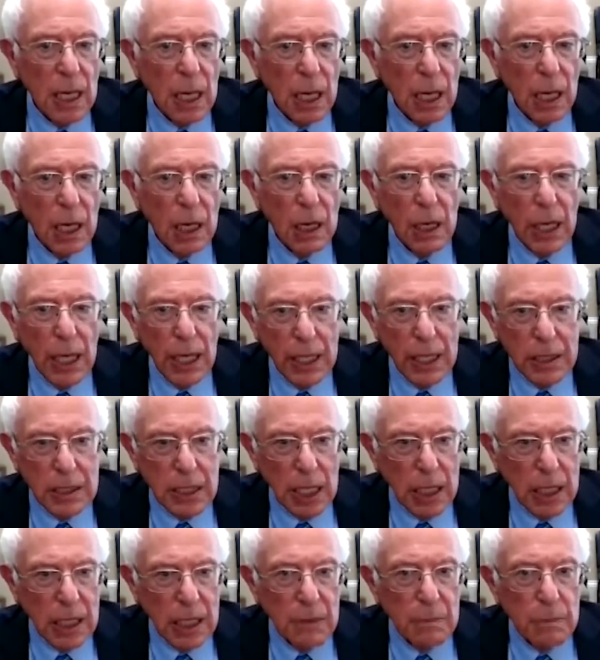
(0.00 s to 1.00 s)
Uh, as
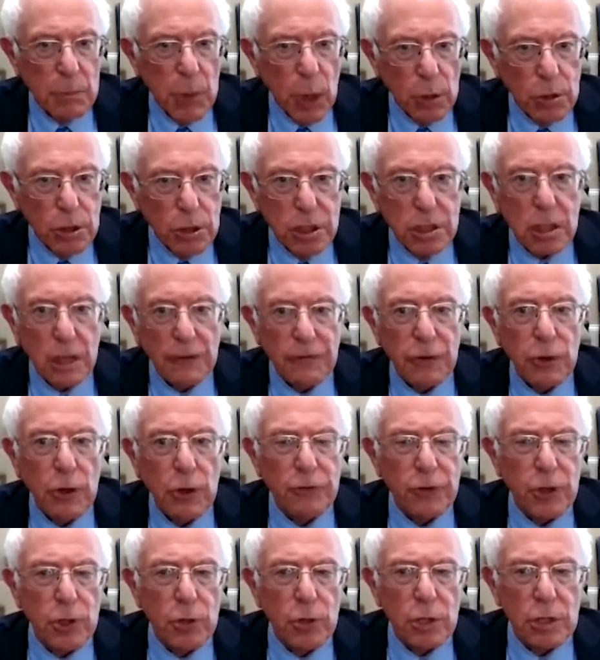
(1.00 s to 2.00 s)
I think most of
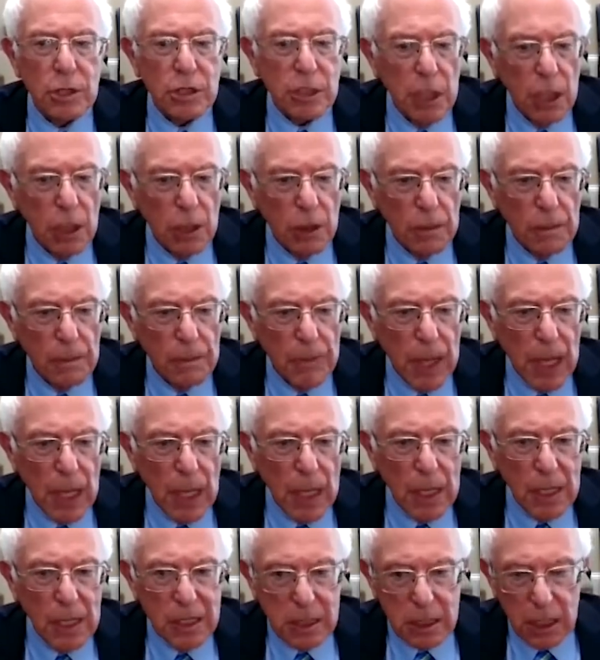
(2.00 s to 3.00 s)
your viewers know,
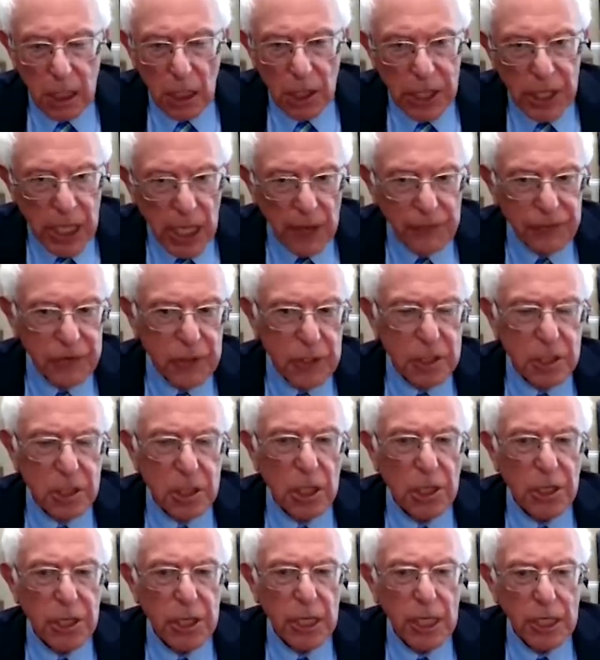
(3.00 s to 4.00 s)
study after
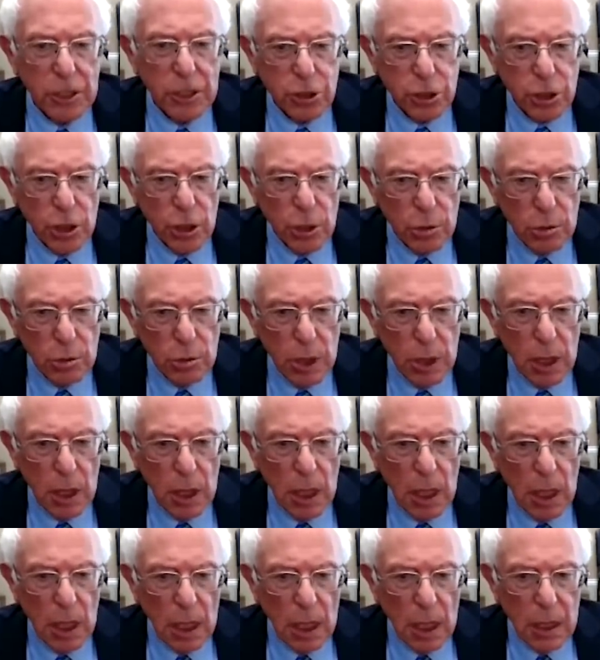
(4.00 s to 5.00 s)
study has shown
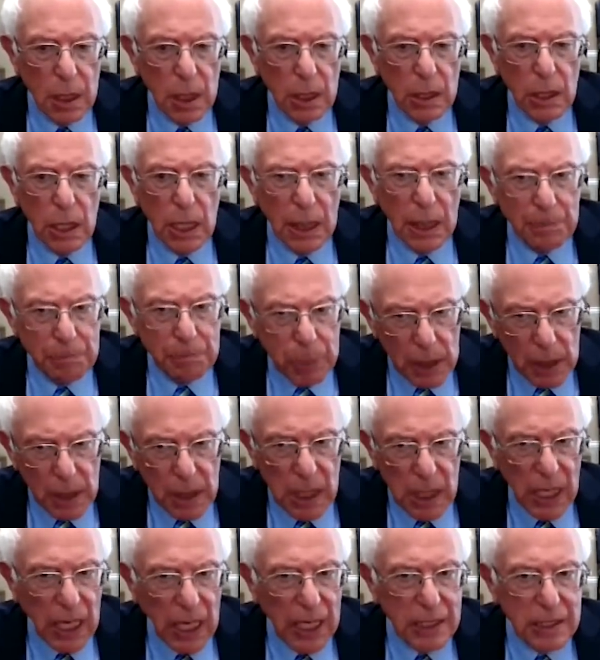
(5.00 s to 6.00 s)
that you got
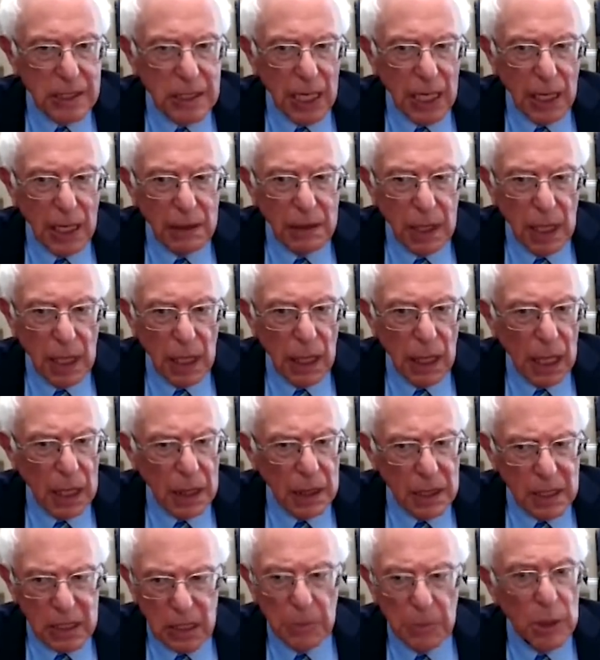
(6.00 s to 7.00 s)
billionaires out there.
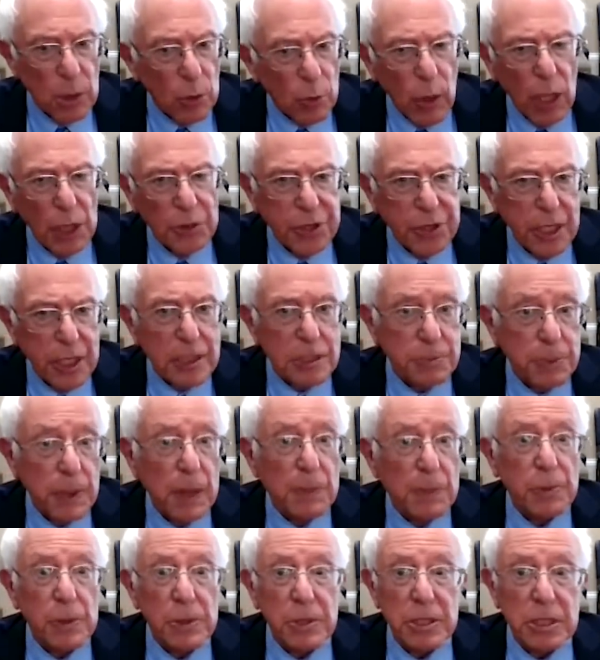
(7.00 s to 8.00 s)
Some of the wealthiest
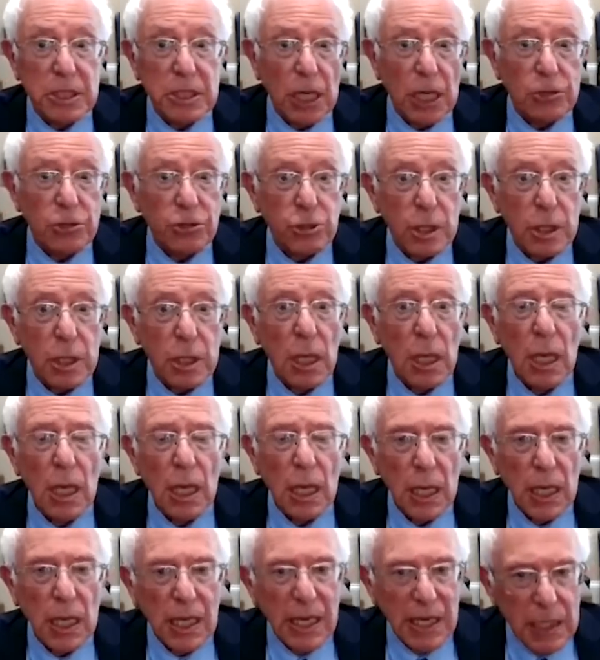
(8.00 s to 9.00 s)
people in this country
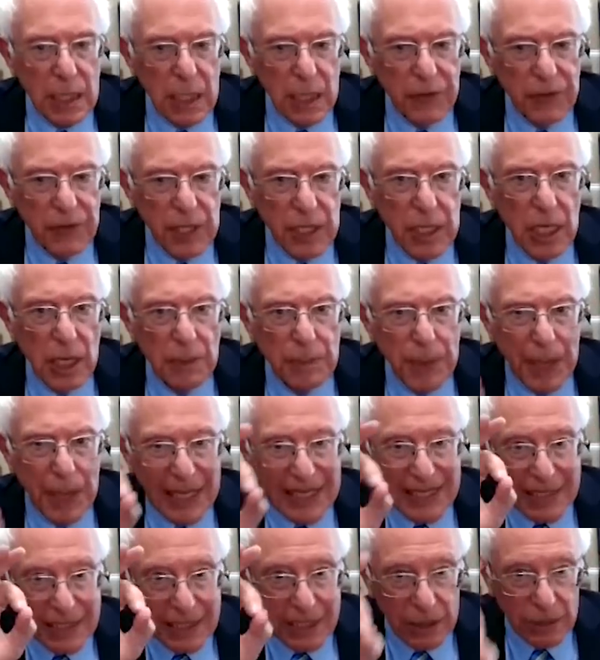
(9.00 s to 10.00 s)
in a given year
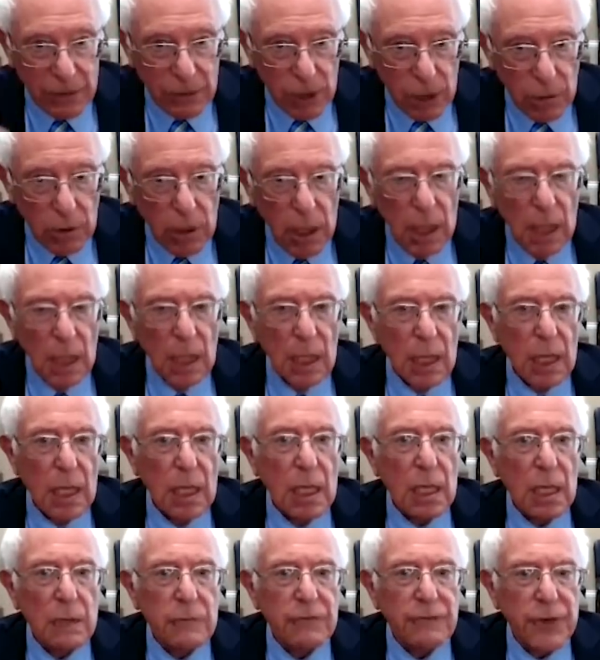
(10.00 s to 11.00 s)
pay zero
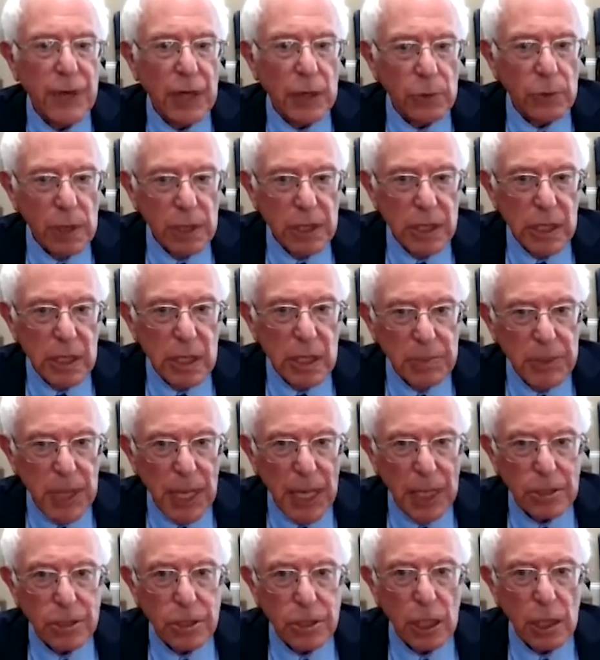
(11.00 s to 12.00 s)
in federal income
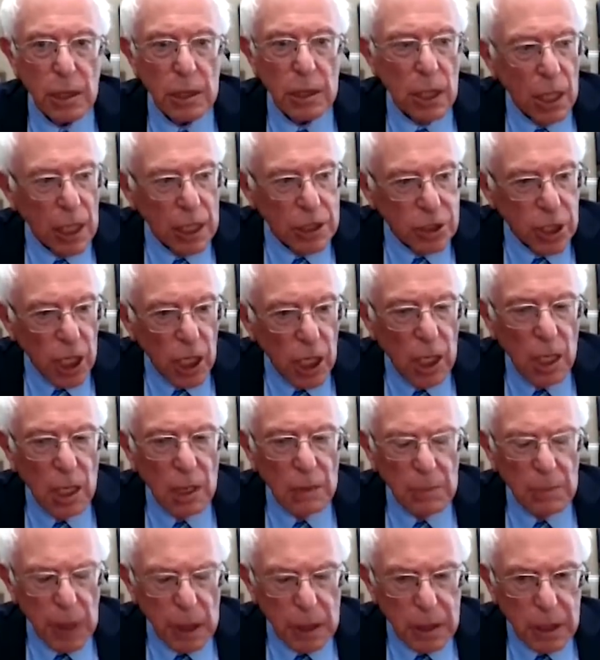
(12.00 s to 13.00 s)
tax. You got large
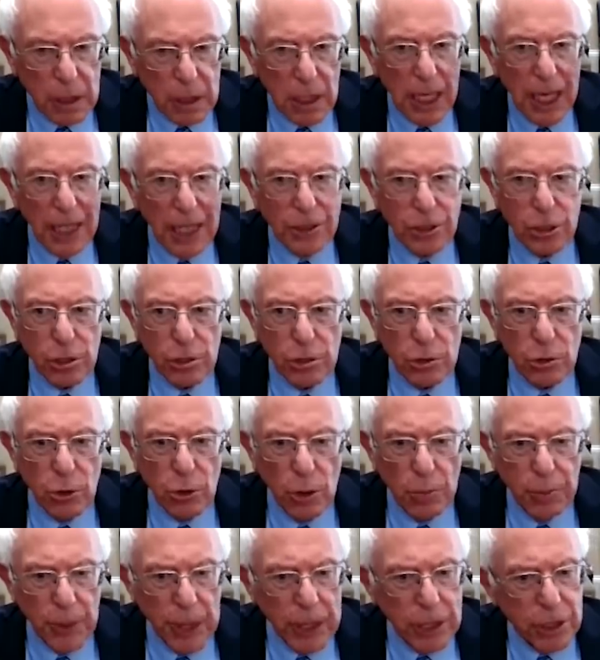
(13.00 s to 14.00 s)
multinational
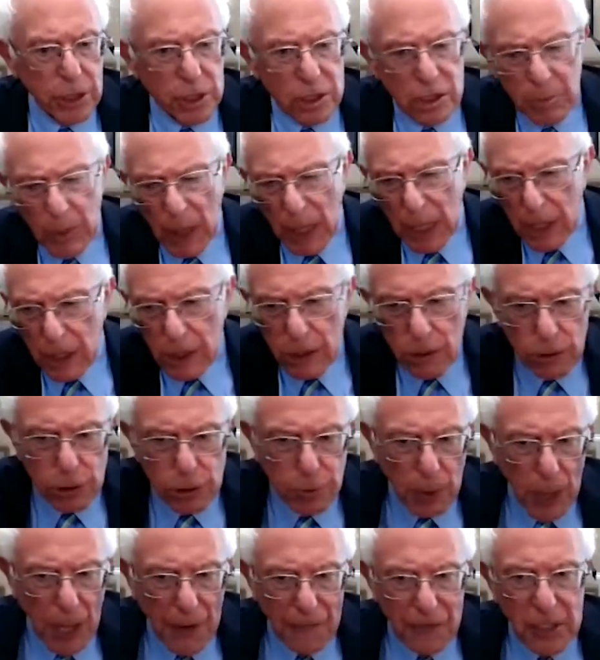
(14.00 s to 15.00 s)
corporations making
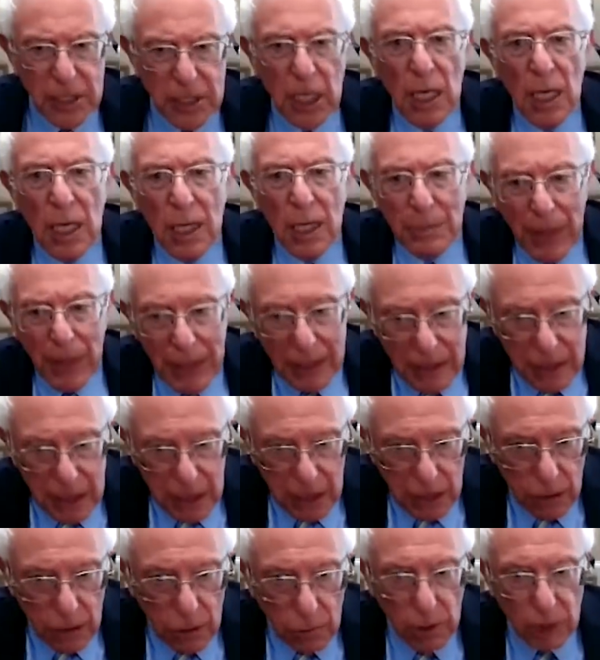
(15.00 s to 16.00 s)
huge profits, pay
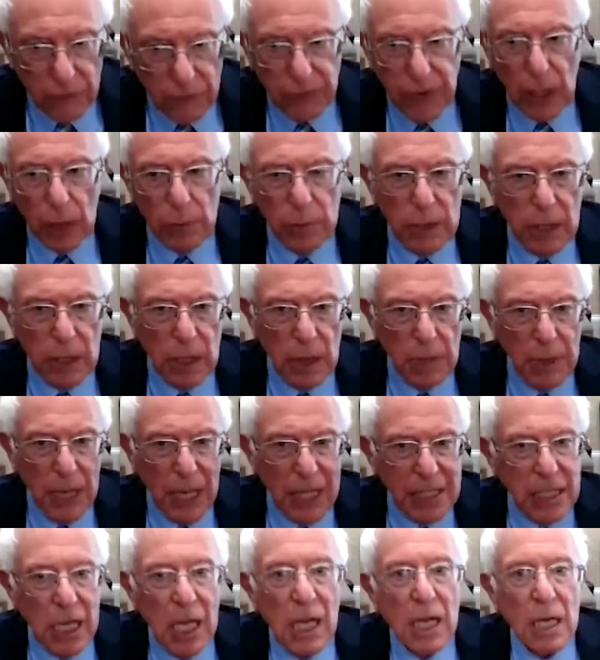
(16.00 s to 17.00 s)
zero in federal income
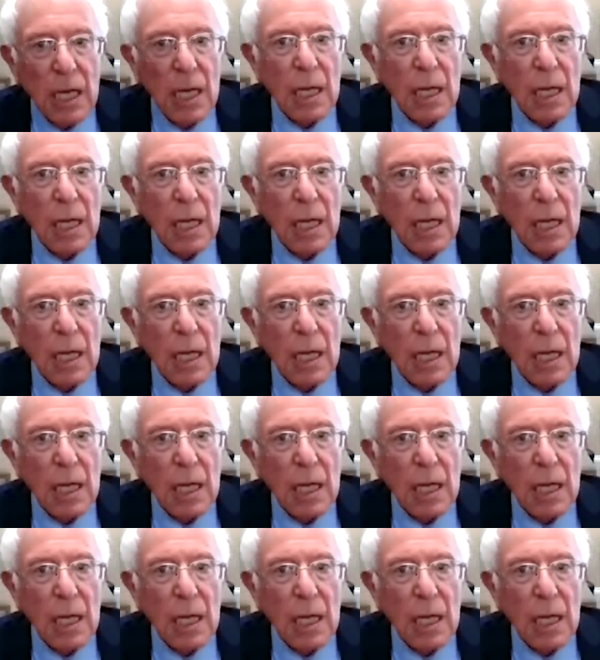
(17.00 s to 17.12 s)
tax.